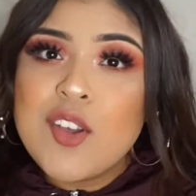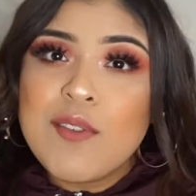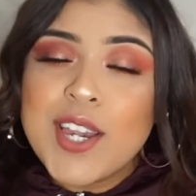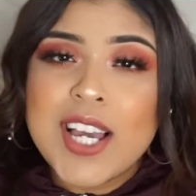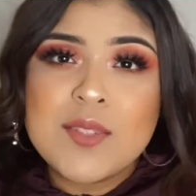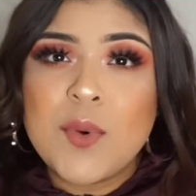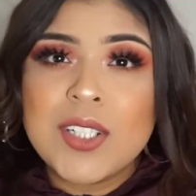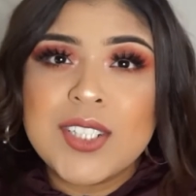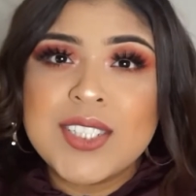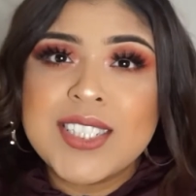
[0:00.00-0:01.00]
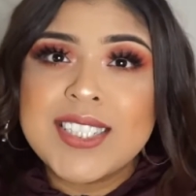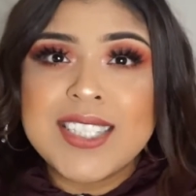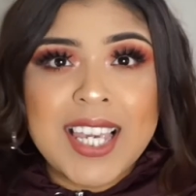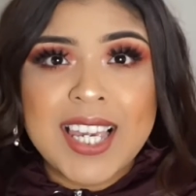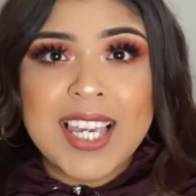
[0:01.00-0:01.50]
So if you guys want to
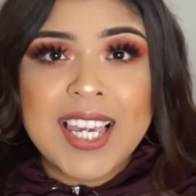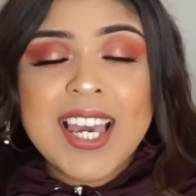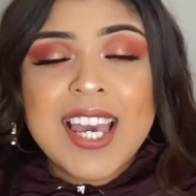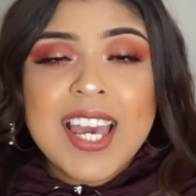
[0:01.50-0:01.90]
see